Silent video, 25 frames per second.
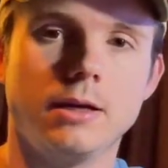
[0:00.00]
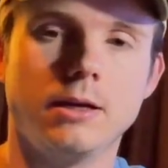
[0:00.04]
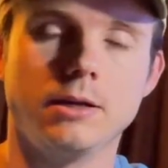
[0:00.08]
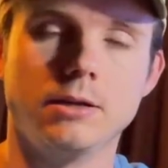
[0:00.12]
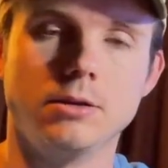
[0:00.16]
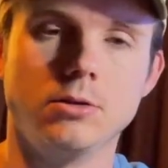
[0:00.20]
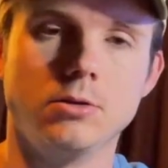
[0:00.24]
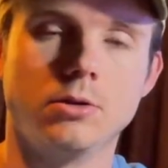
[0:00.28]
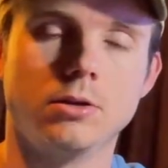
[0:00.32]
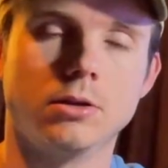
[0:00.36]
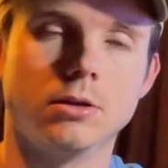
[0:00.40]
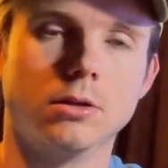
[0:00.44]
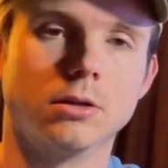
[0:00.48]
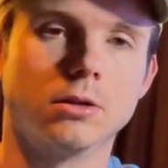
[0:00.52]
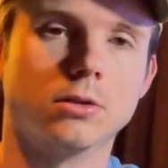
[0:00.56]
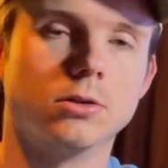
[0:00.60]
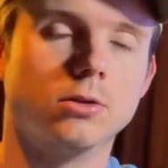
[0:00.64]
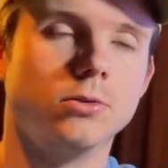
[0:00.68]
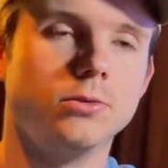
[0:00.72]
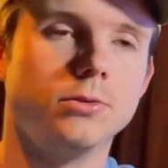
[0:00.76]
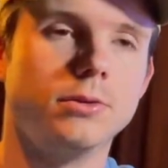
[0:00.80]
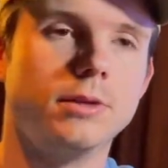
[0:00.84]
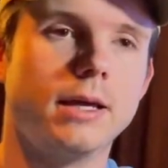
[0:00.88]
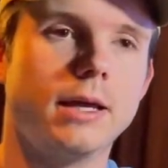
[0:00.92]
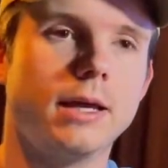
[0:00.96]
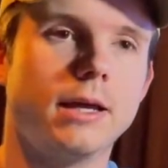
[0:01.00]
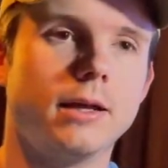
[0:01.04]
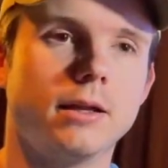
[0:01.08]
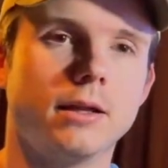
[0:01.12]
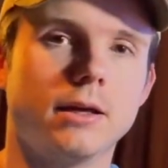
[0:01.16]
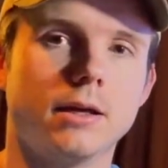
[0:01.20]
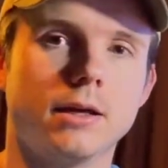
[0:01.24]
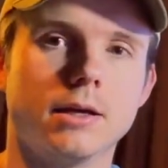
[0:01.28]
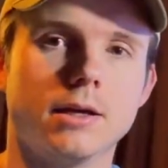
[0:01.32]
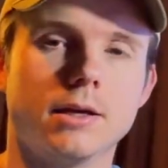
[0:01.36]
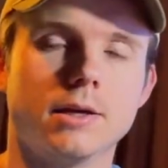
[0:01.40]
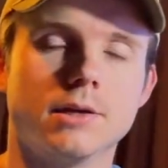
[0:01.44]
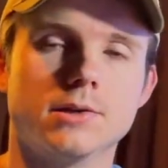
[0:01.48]
and you could include that
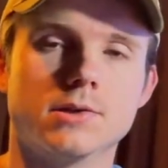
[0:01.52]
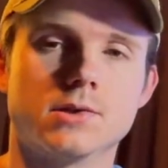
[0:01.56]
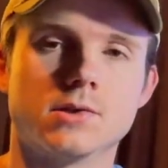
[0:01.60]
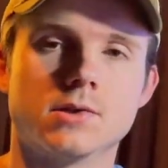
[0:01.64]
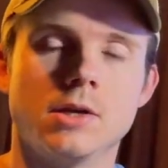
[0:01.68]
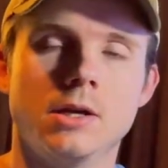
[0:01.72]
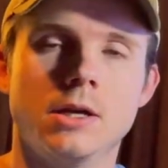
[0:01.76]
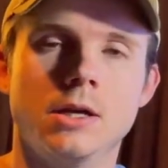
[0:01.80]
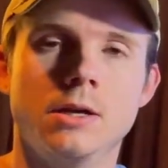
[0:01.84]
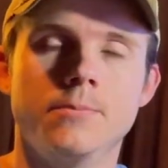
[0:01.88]
as